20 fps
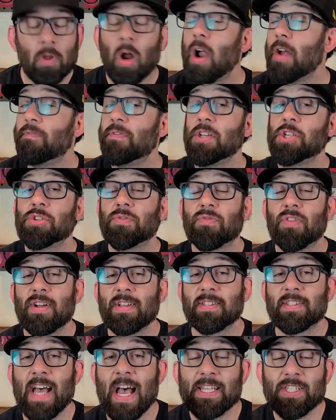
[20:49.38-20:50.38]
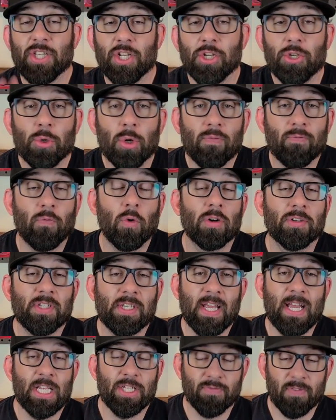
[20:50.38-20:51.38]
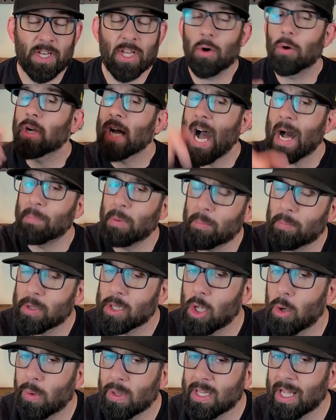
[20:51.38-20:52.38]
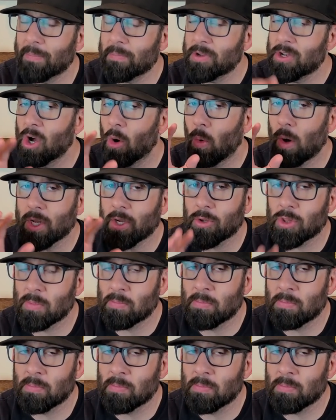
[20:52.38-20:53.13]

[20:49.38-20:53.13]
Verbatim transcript: All right, Fisher friends, that's gonna do it for today's video. Comment below and let me know what you're the